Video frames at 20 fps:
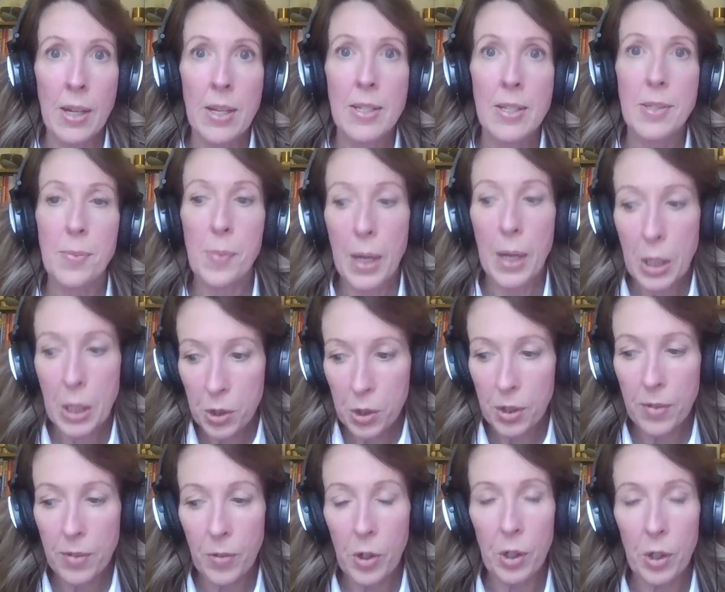So make sure
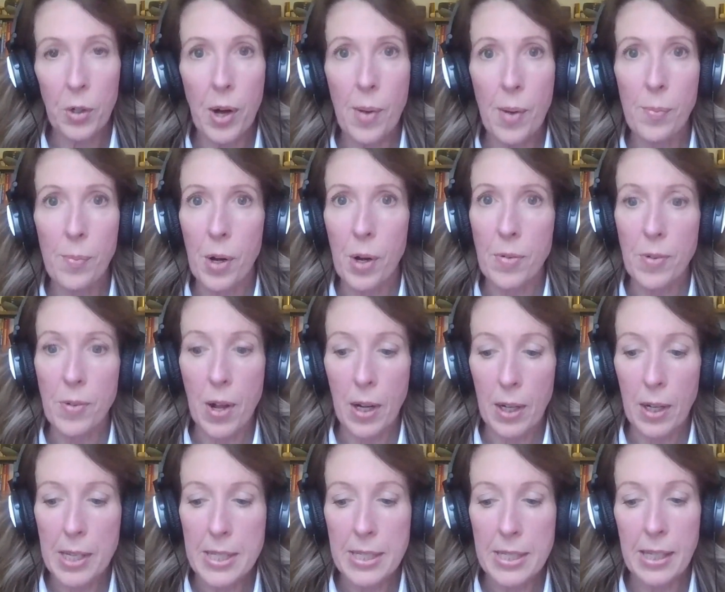you've got a great profile,
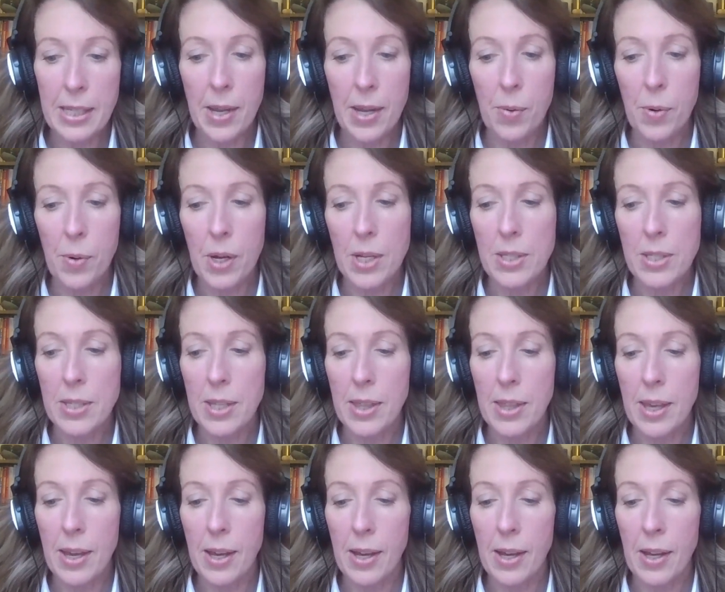lots of keywords in
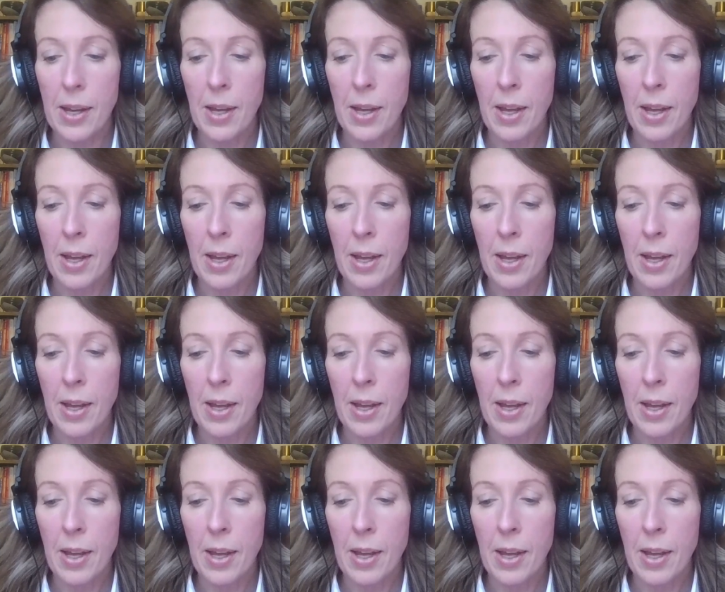there